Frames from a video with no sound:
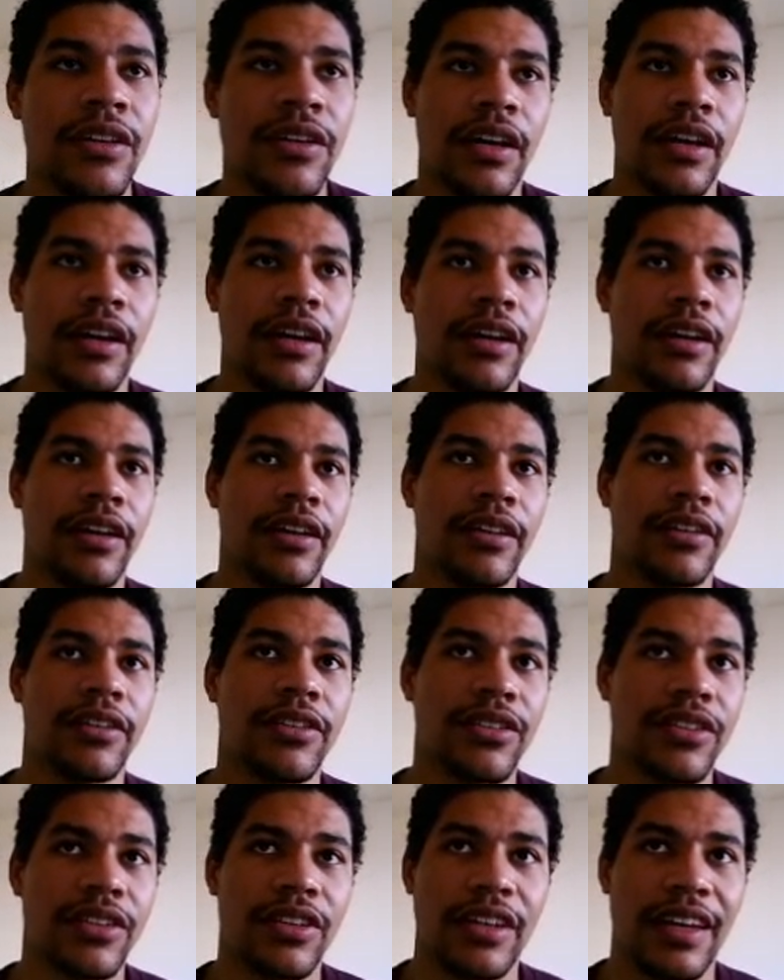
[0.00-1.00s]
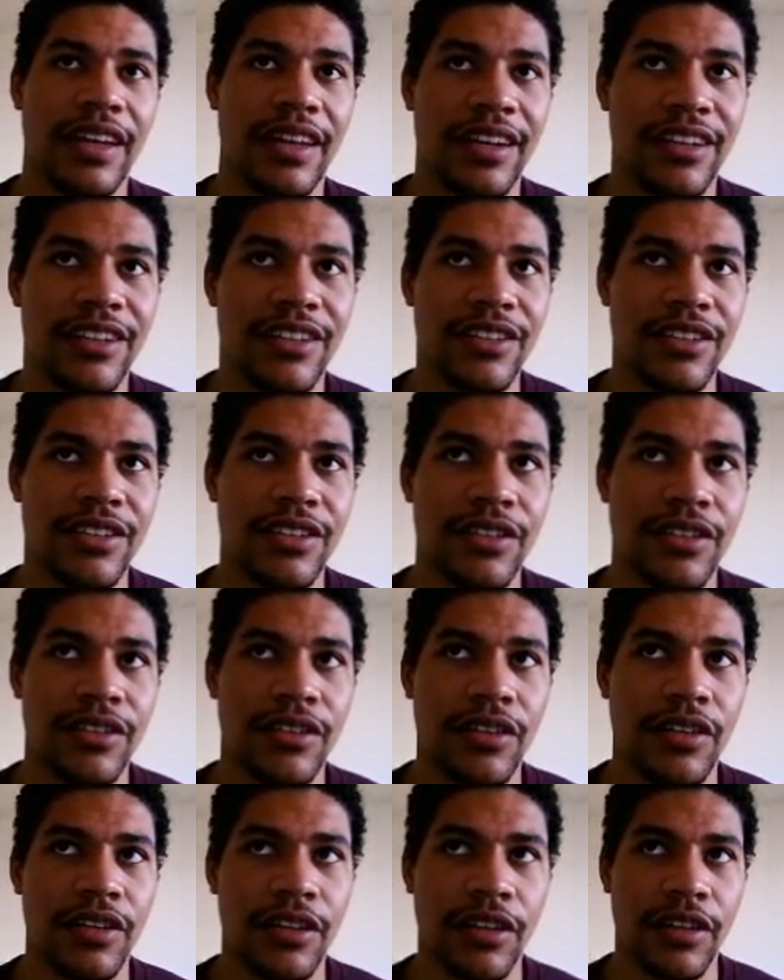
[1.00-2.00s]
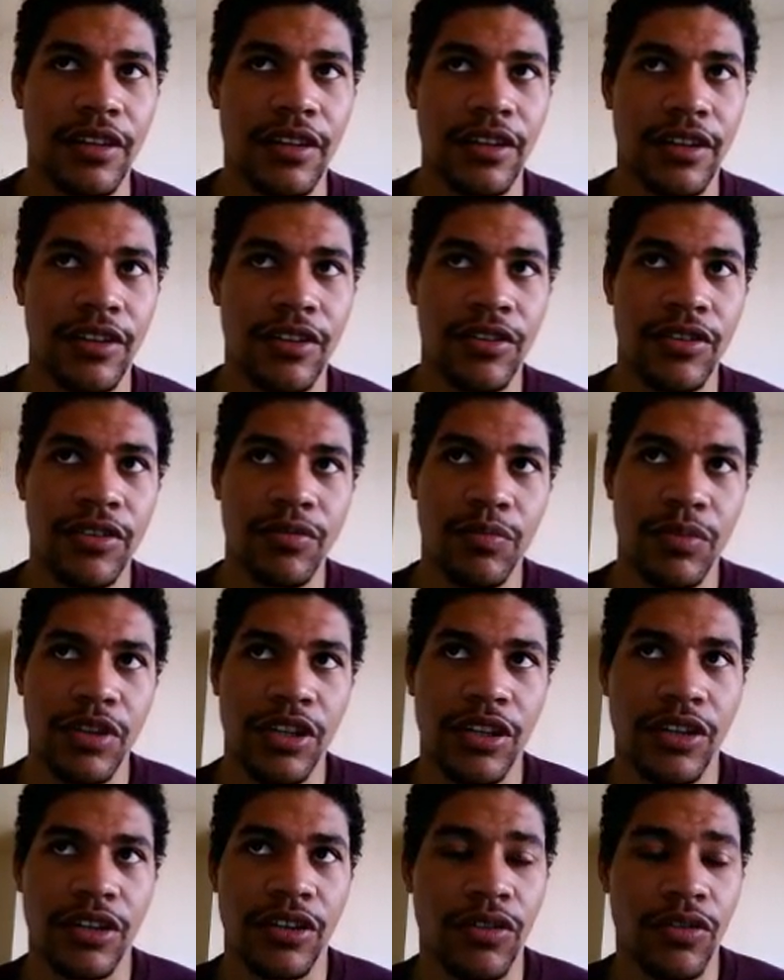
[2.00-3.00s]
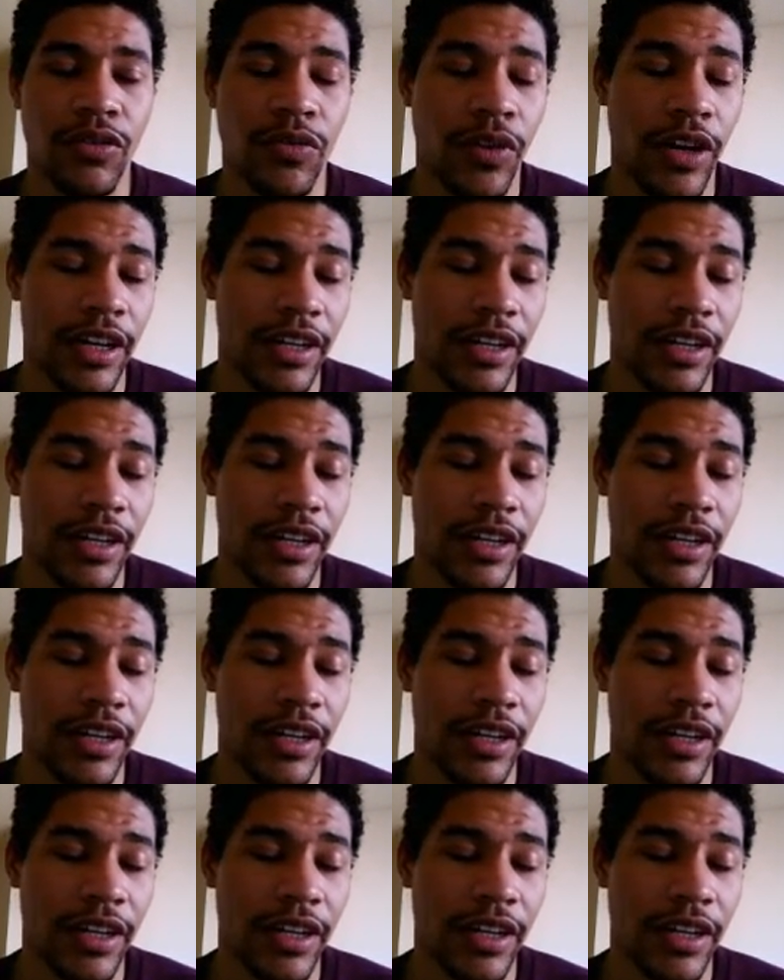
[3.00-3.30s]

And it could be quite